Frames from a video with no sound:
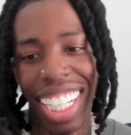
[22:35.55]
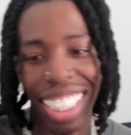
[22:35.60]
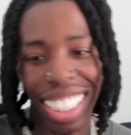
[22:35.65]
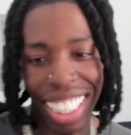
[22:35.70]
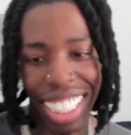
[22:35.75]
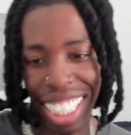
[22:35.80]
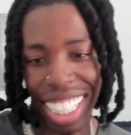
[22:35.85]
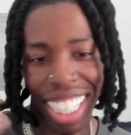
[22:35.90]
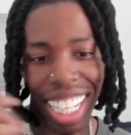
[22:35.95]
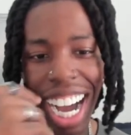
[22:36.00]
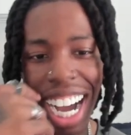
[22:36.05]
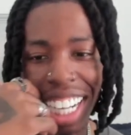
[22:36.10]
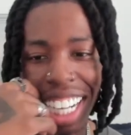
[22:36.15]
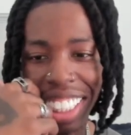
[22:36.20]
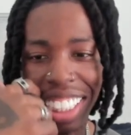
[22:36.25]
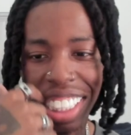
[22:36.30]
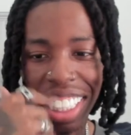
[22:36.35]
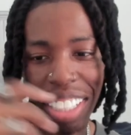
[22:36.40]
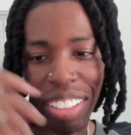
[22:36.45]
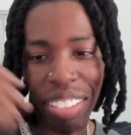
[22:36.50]
to
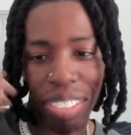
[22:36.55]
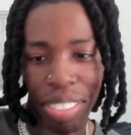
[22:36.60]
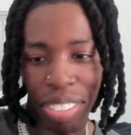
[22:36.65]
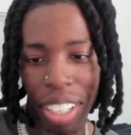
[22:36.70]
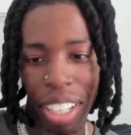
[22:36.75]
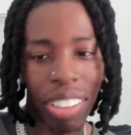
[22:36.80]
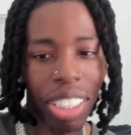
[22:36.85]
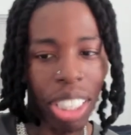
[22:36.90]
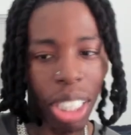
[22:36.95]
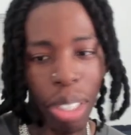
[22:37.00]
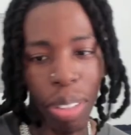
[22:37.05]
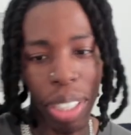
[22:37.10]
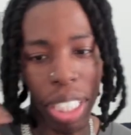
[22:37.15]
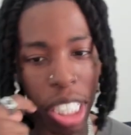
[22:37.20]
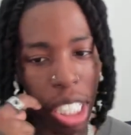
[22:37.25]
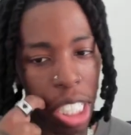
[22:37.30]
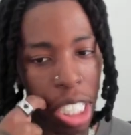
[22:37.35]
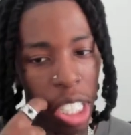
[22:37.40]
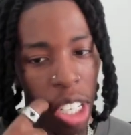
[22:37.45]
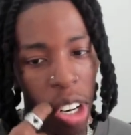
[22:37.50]
locks very
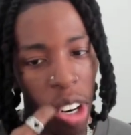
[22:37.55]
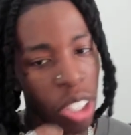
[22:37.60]
quickly.